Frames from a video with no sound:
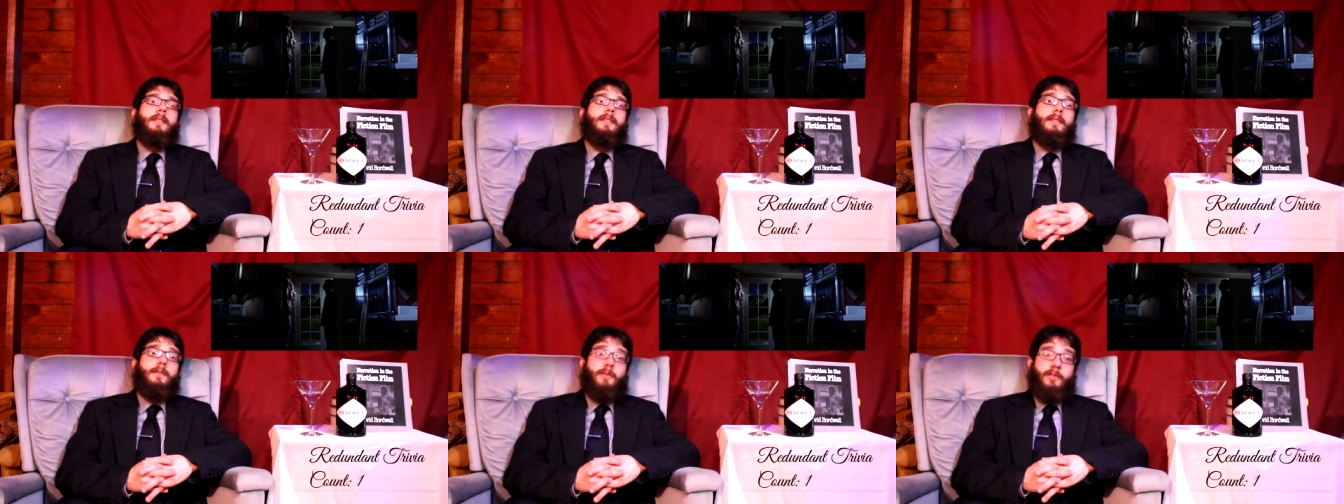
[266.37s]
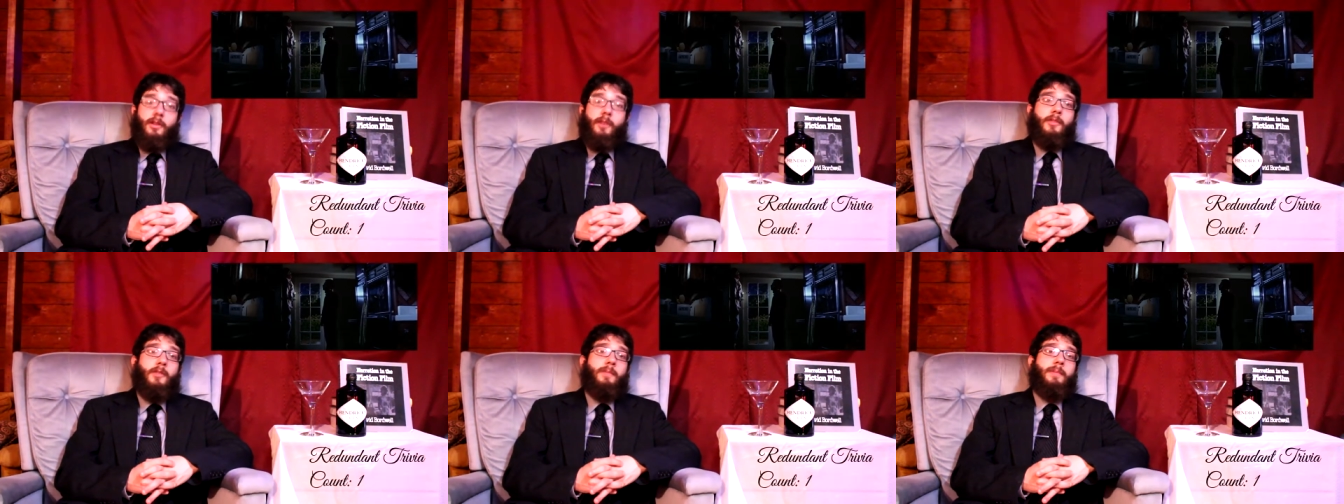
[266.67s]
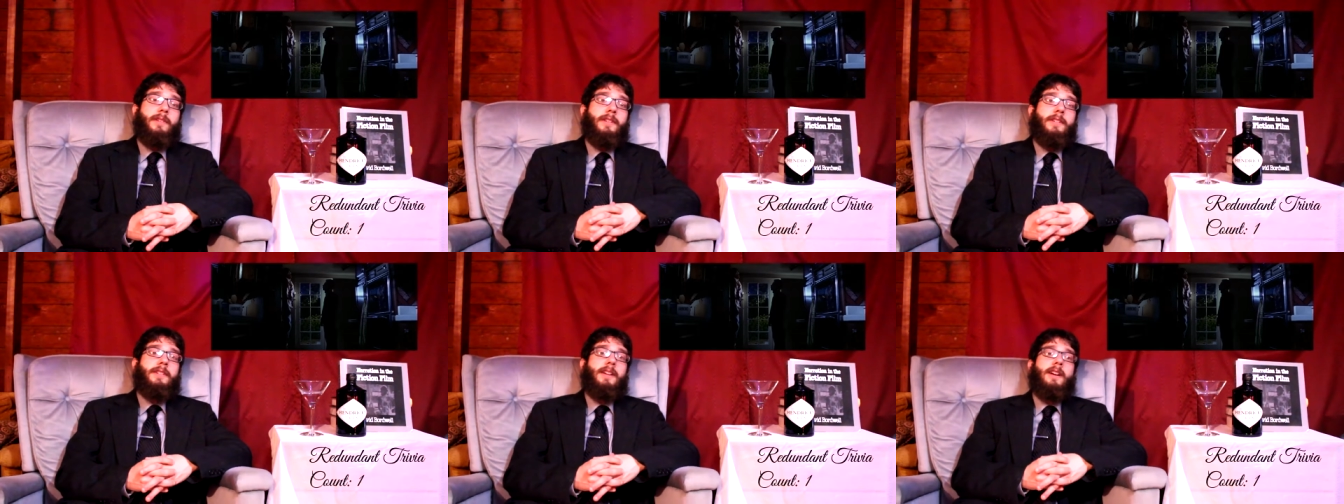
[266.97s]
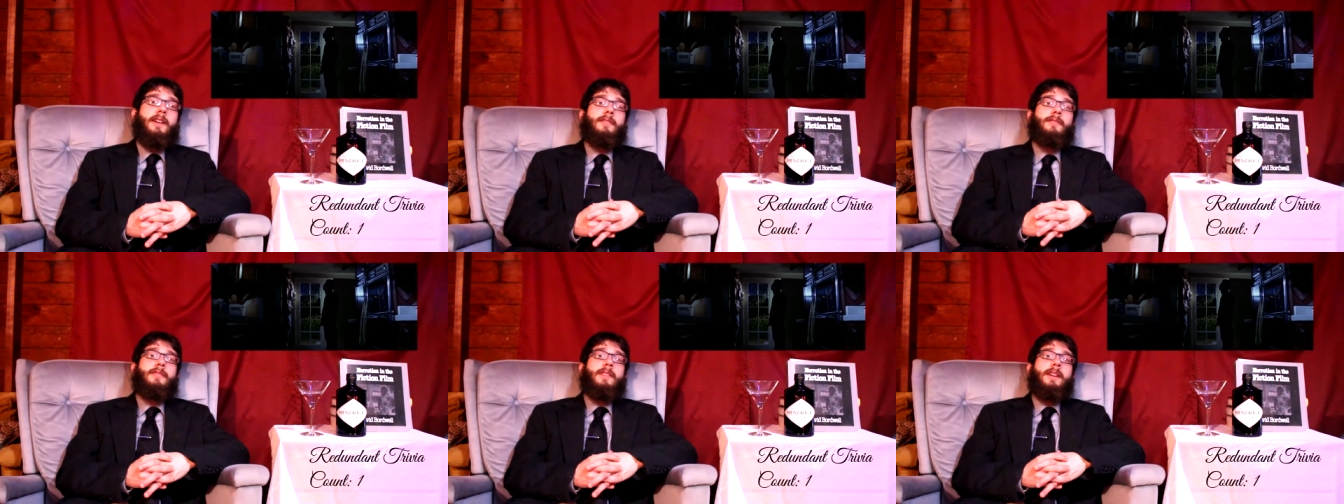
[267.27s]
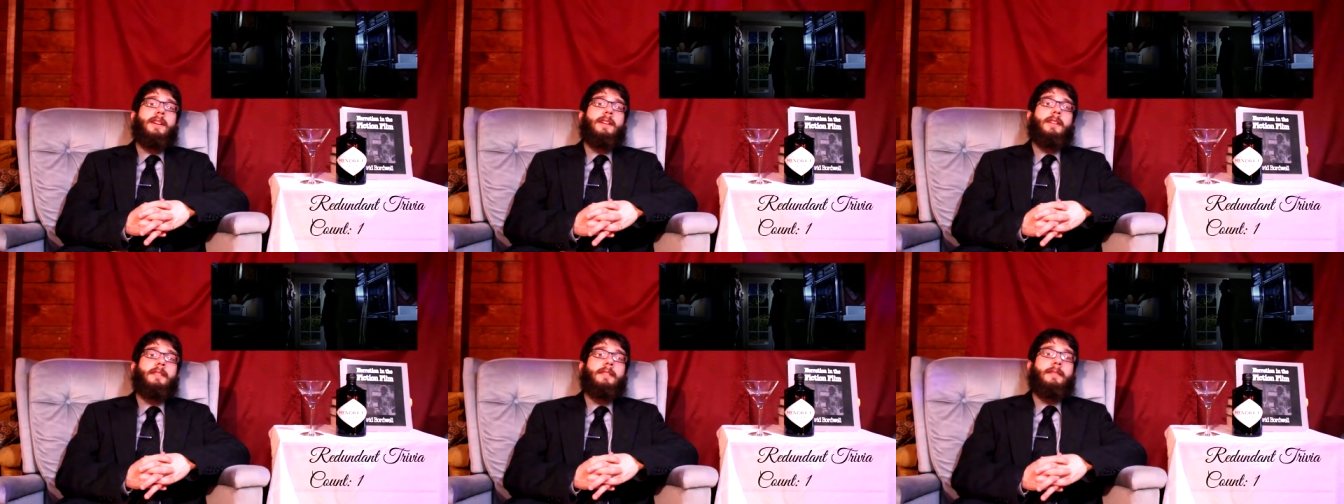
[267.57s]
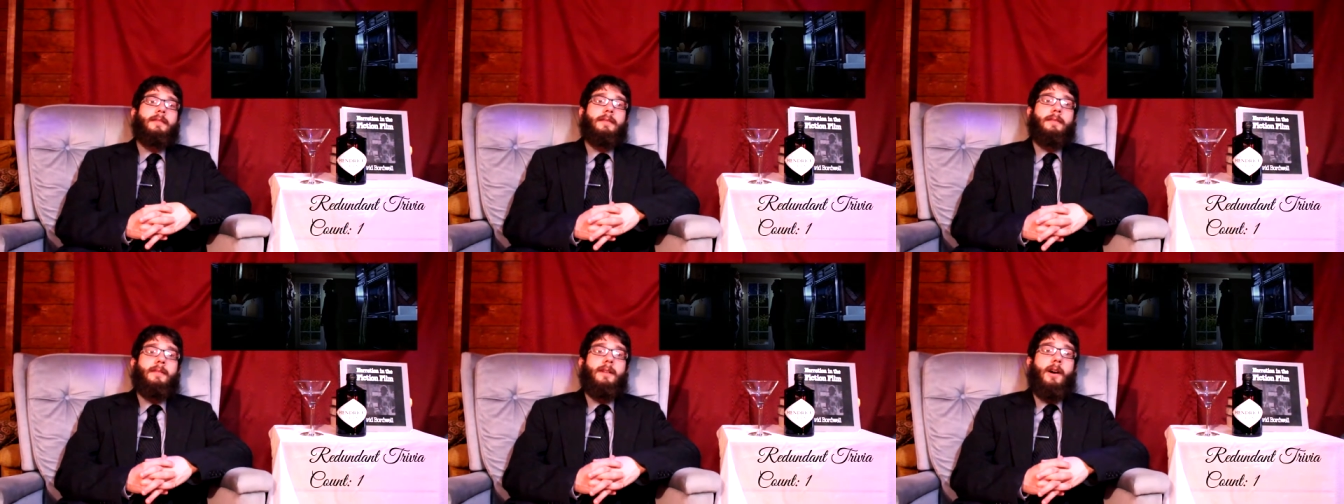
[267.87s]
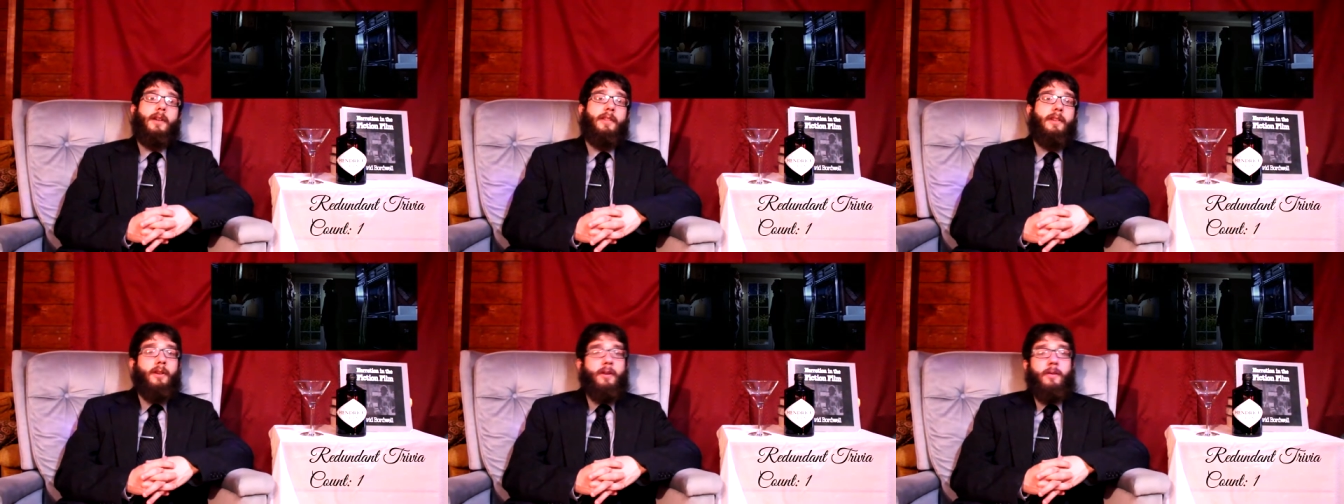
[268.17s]
The result's pretty terrifying,
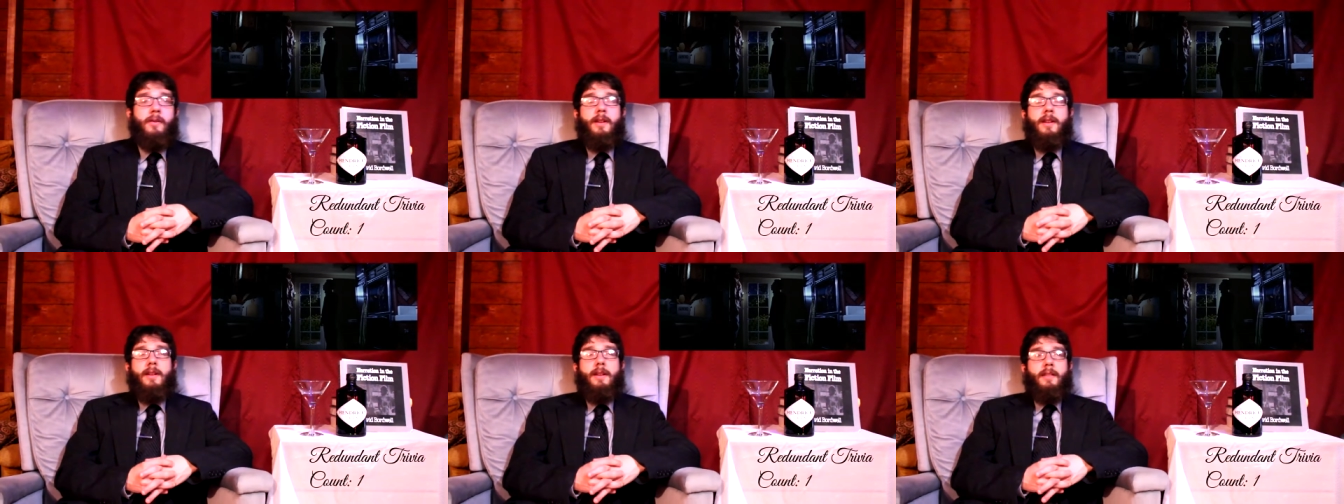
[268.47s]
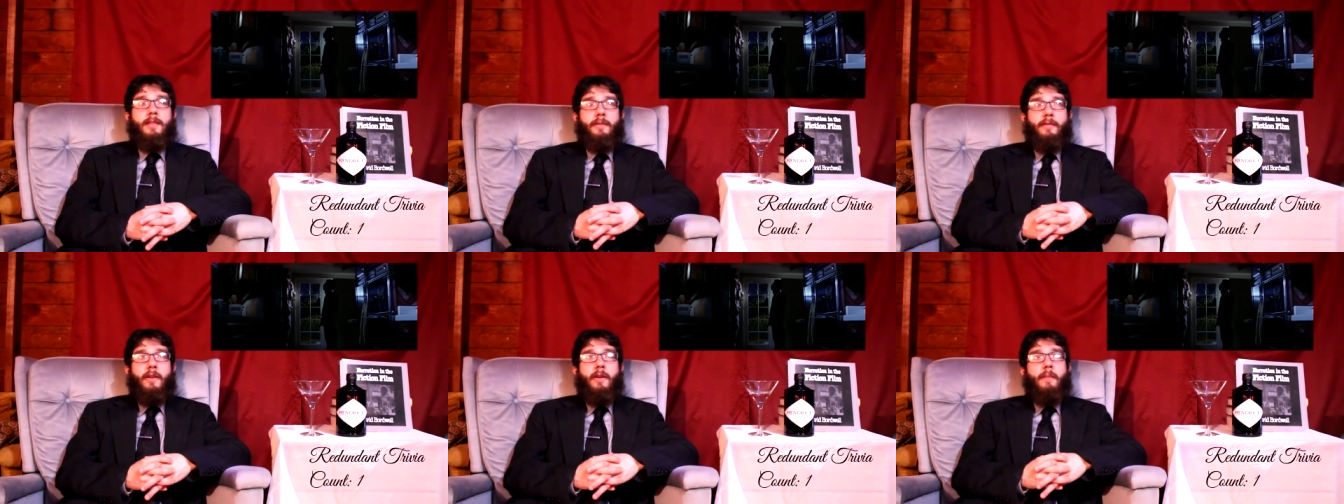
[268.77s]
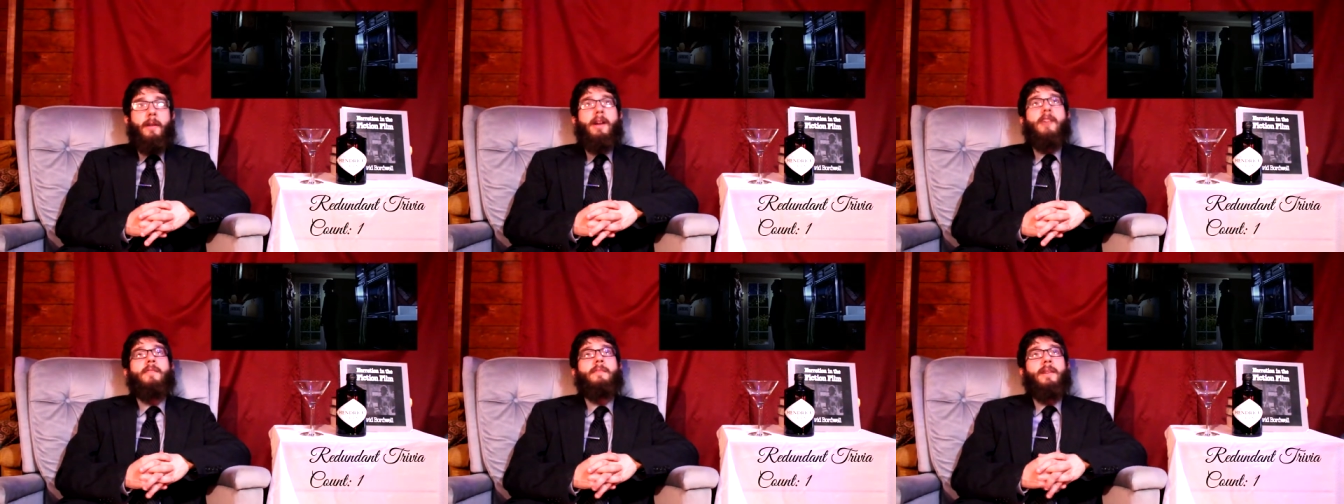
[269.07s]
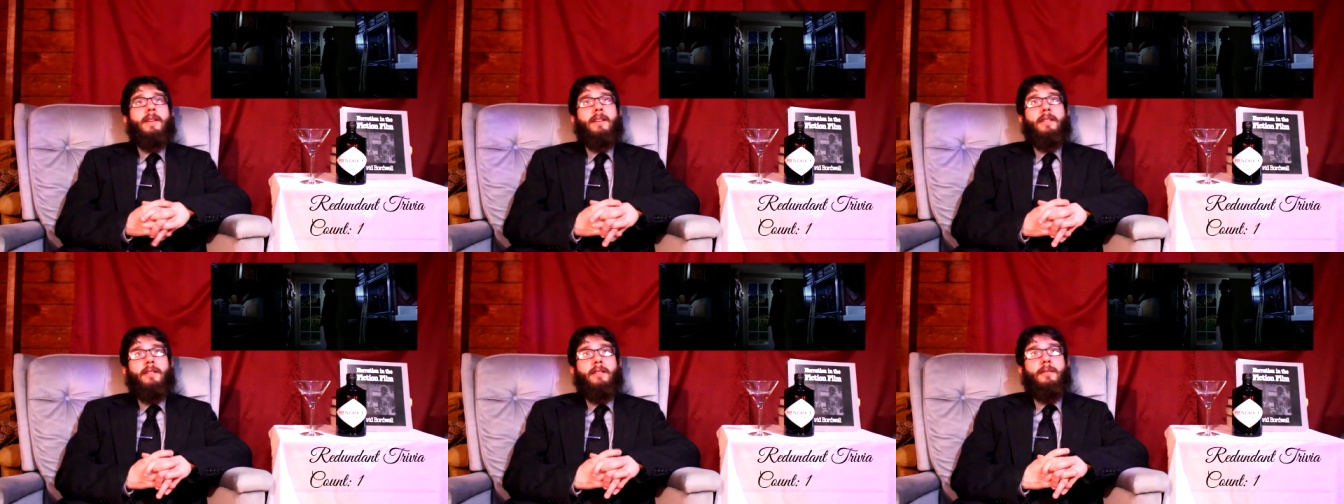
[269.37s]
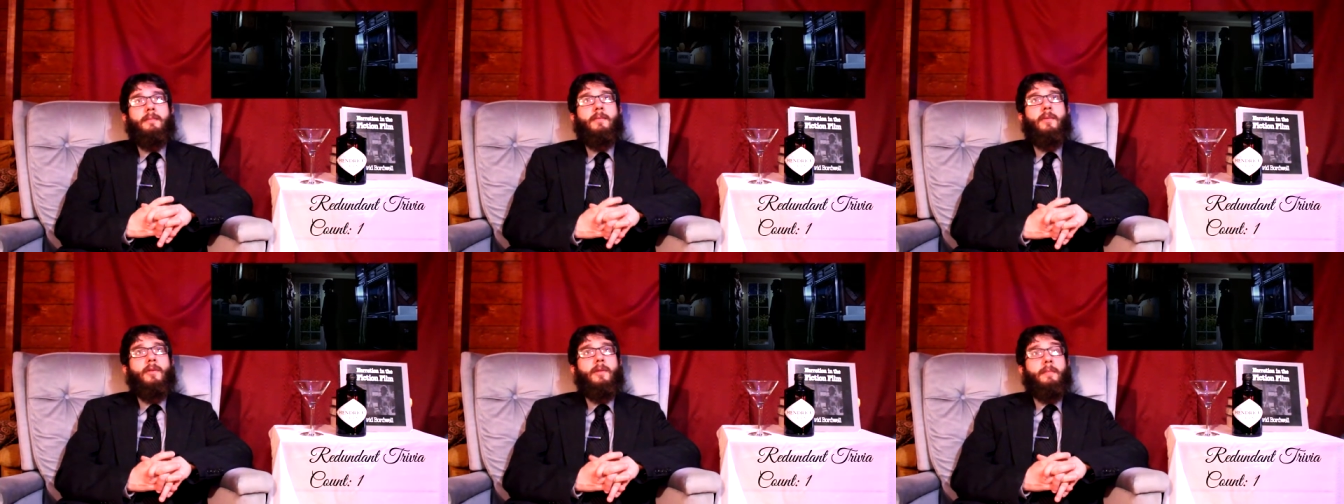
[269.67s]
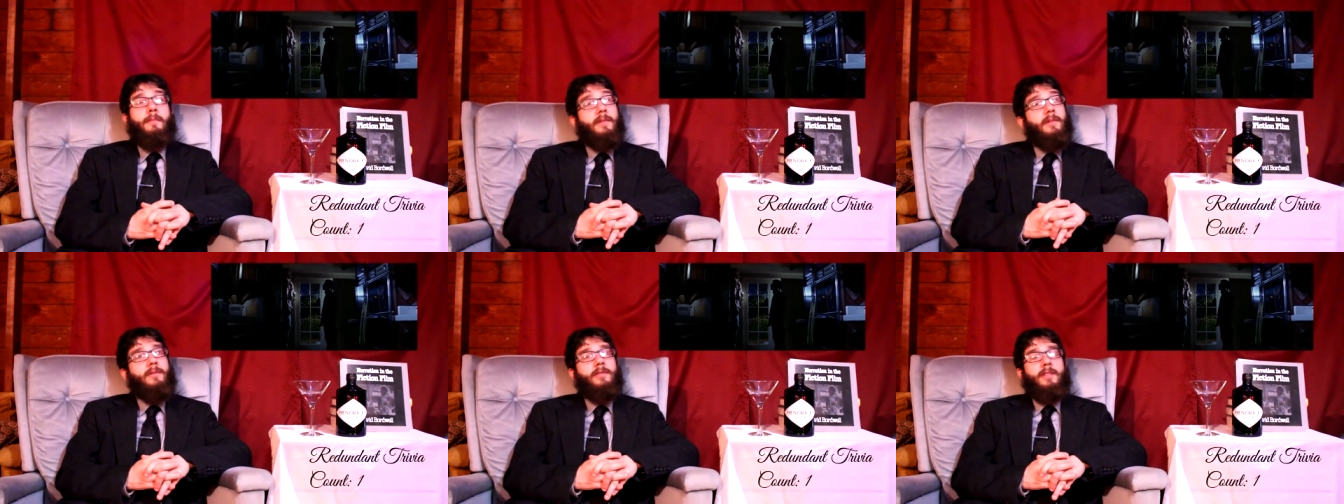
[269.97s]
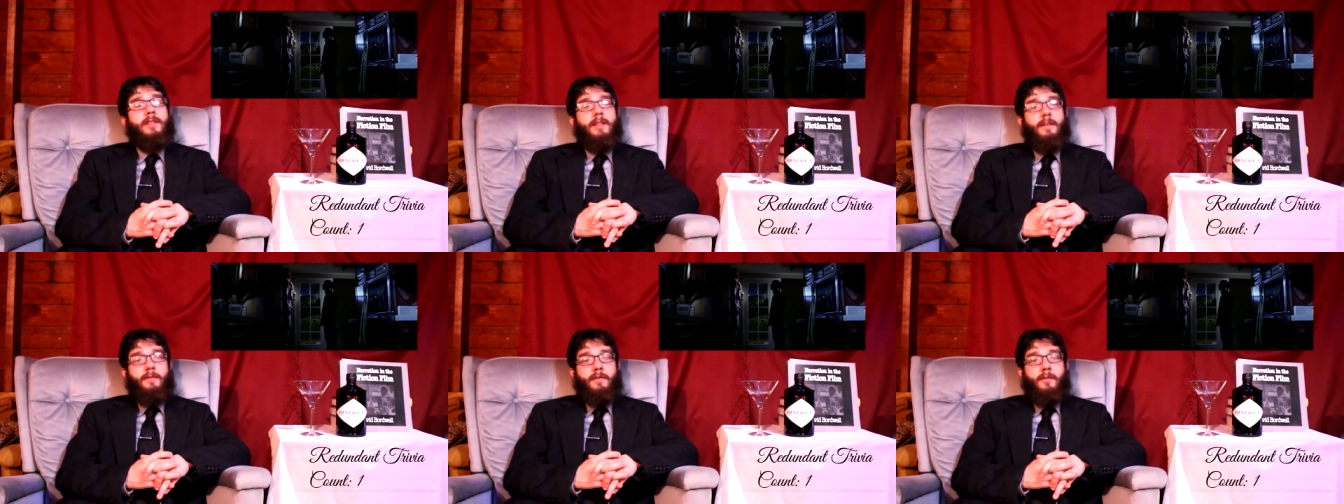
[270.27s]
although the film might have been a little more
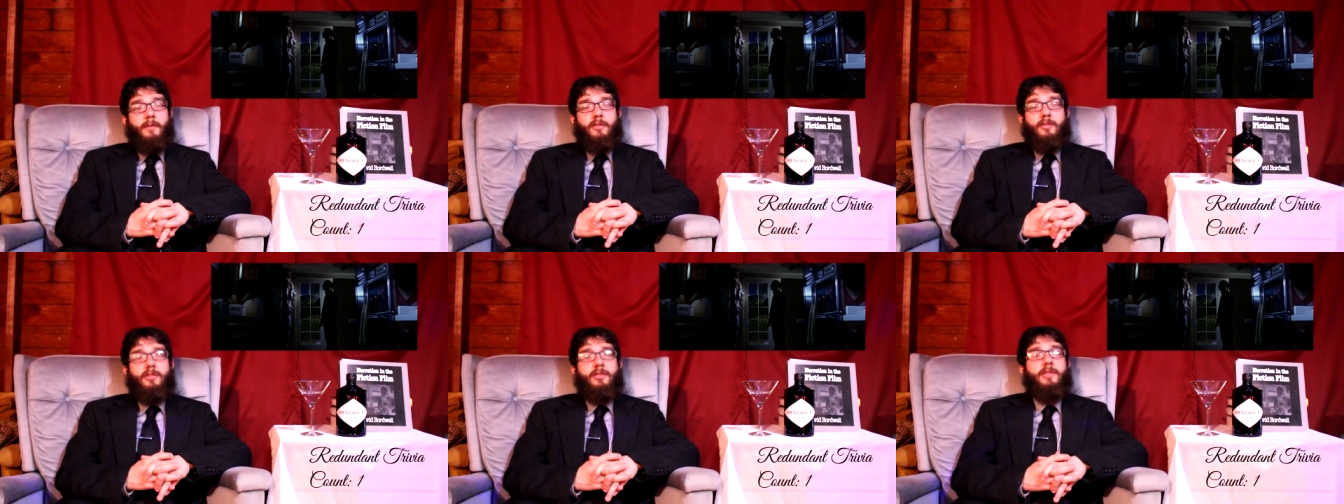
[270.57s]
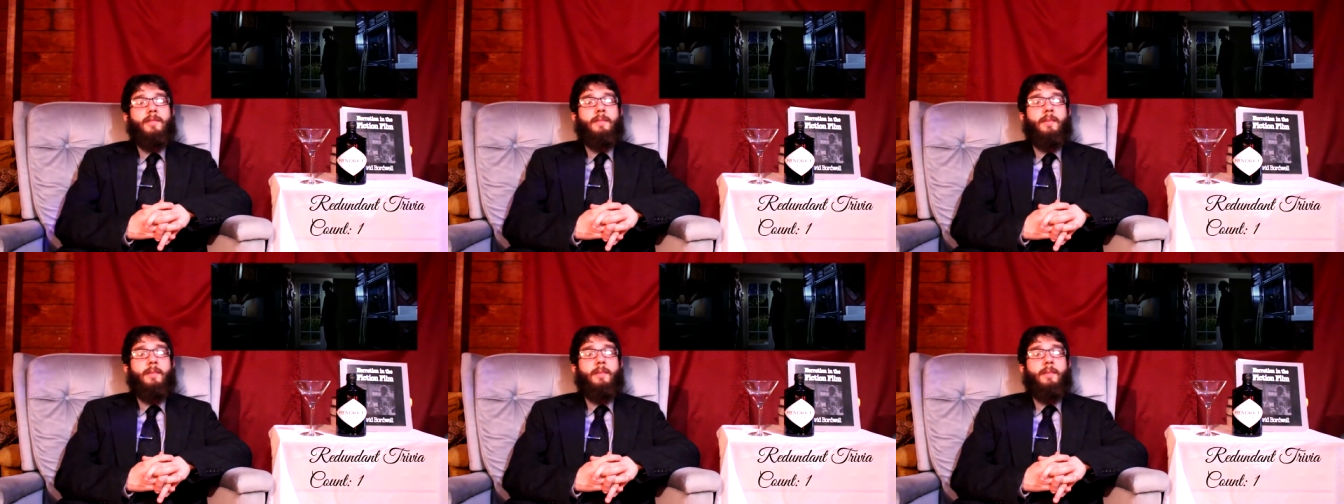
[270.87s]
amusing if it was just a